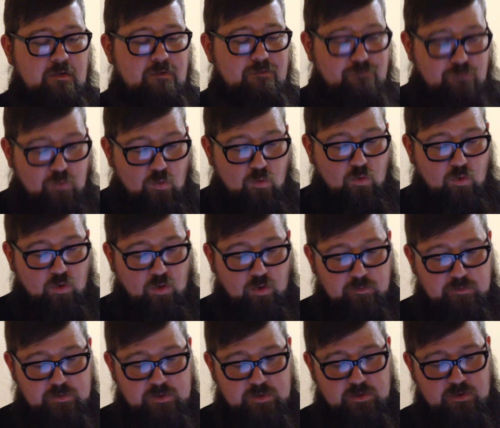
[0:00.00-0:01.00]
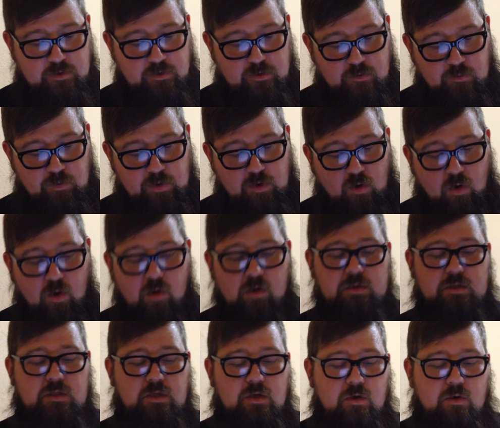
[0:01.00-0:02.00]
forms, we
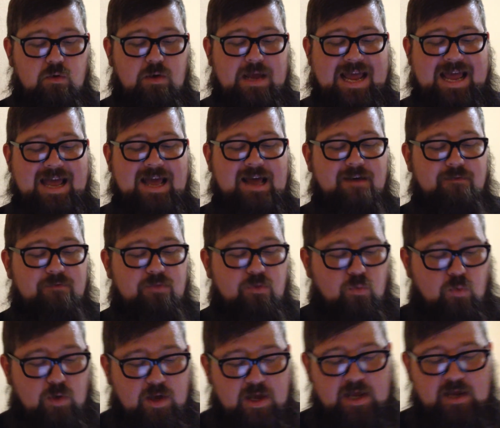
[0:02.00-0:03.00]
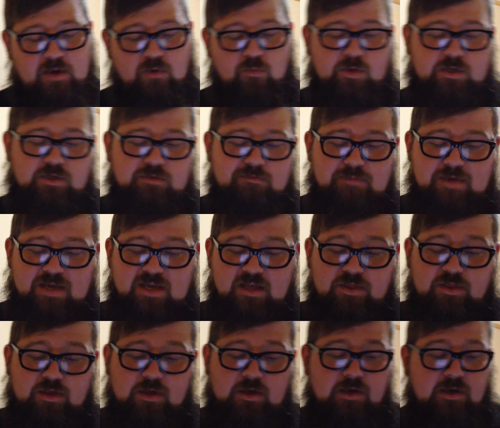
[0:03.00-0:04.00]
also have the way in which
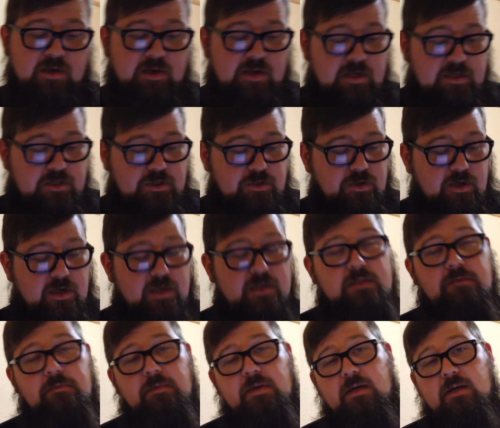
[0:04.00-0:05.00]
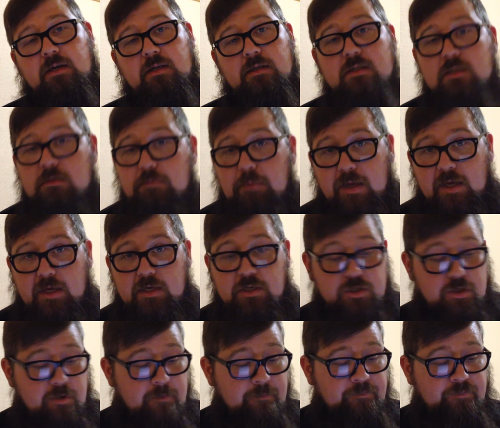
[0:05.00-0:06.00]
myth is transmitted in
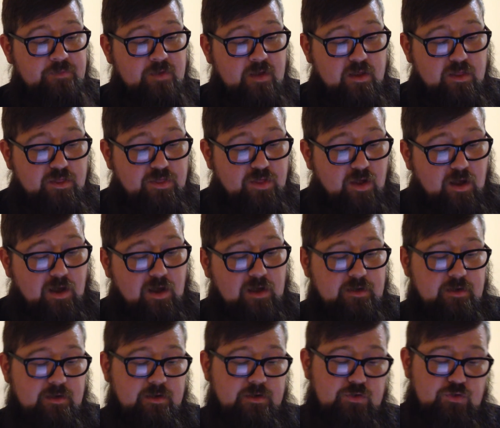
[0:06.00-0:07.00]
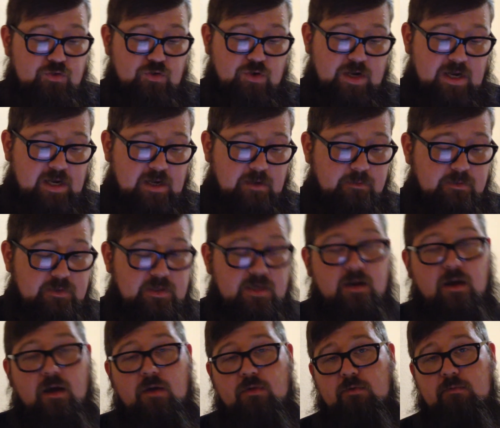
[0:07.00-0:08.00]
speech, thought, dreams, and
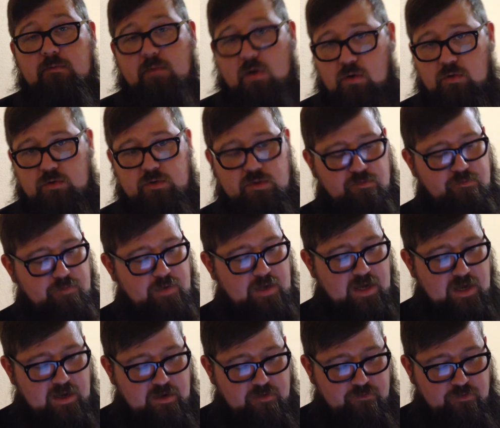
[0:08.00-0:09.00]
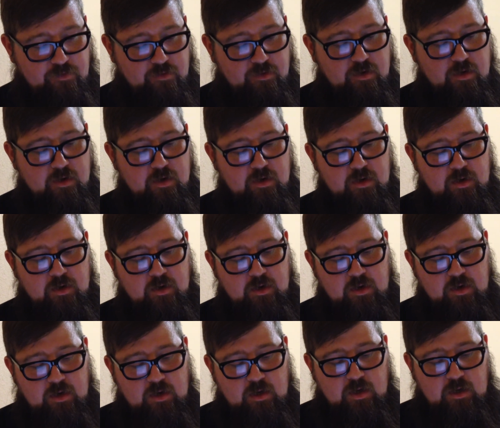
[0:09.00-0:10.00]
other modes of behavior.
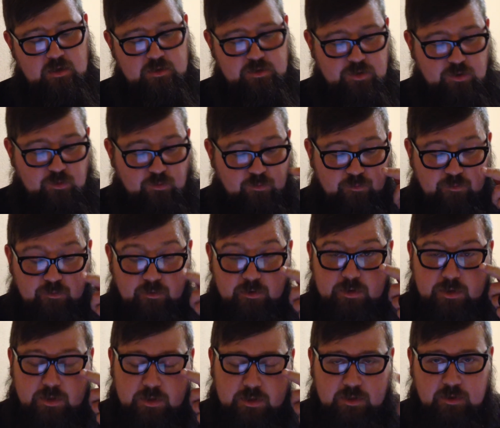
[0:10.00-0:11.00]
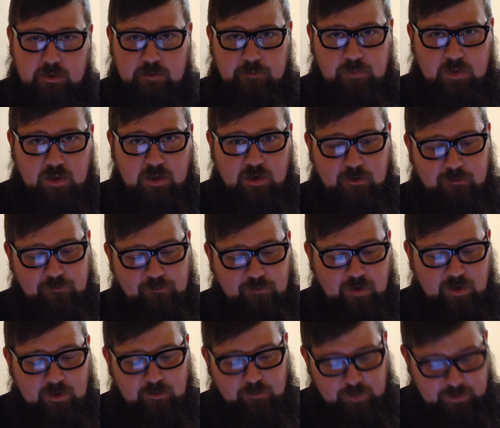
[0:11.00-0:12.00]
So just to
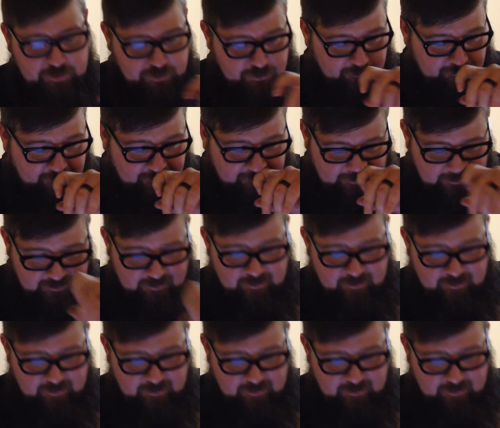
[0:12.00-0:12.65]
clarify, ritual,